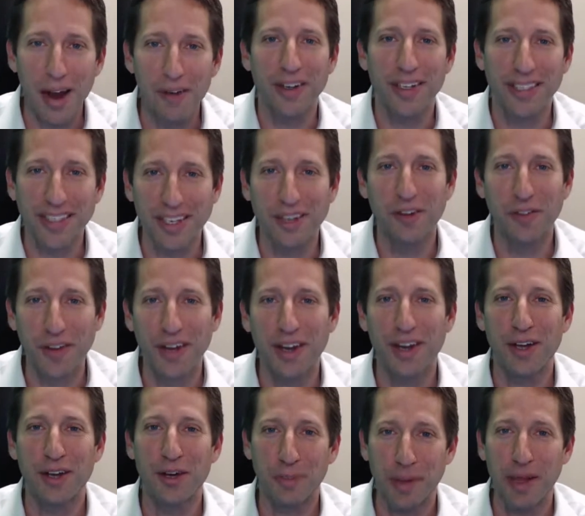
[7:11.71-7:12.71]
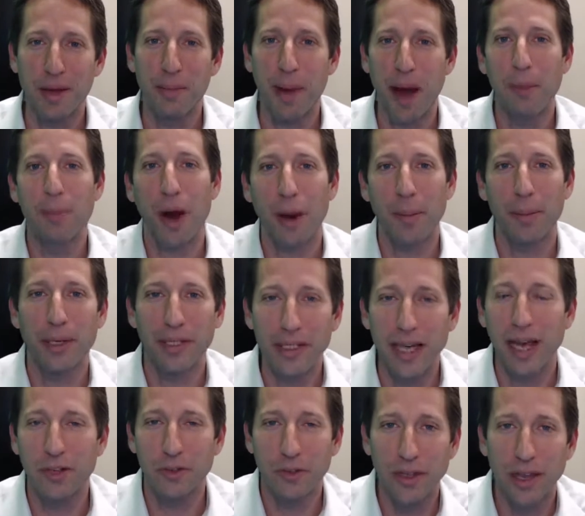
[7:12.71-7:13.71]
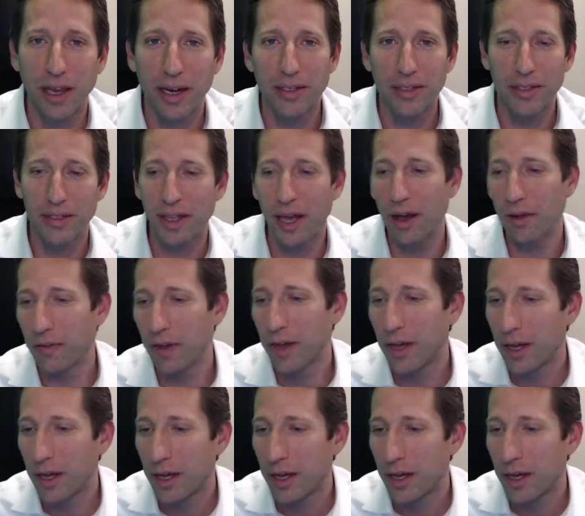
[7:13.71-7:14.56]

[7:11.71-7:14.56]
every single video to be about property tax related stuff.